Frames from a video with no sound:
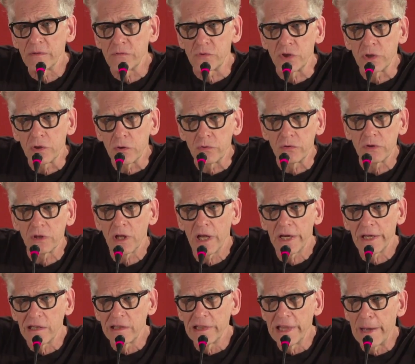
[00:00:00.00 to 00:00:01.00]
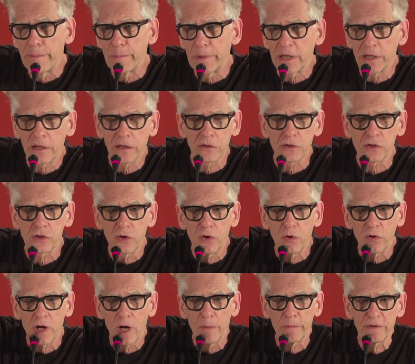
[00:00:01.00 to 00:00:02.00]
of children like lemmings,
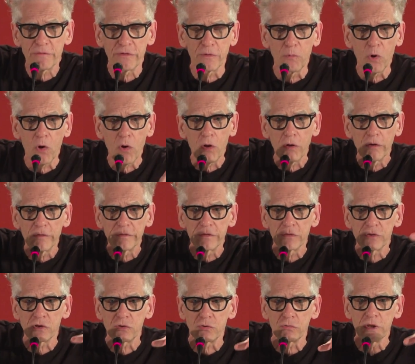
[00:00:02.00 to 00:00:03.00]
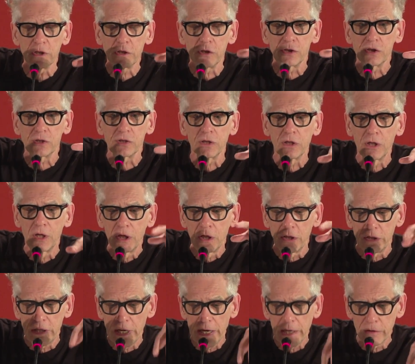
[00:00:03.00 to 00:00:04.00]
coming from all of the streets
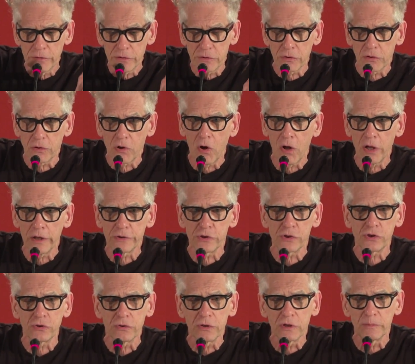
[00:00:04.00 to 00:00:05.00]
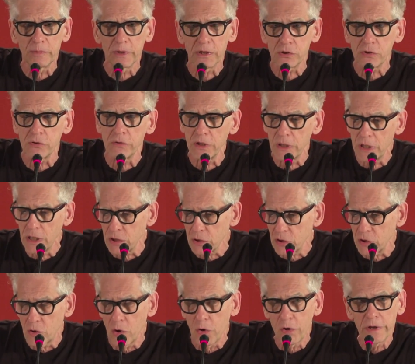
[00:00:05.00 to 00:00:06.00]
down to College Street, a big street,
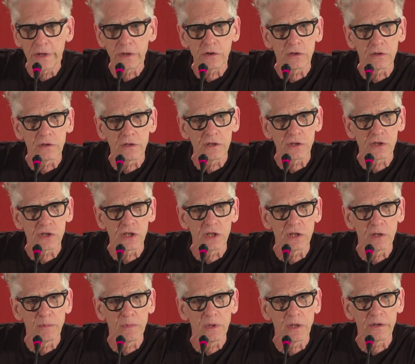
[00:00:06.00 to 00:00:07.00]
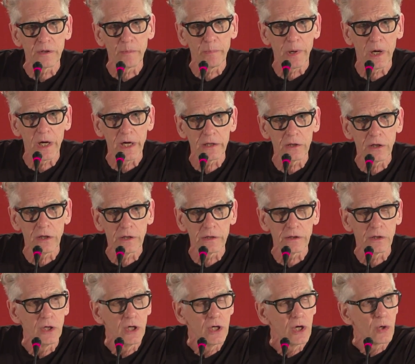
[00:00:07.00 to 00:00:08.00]
and going to this cinema, the Pylon,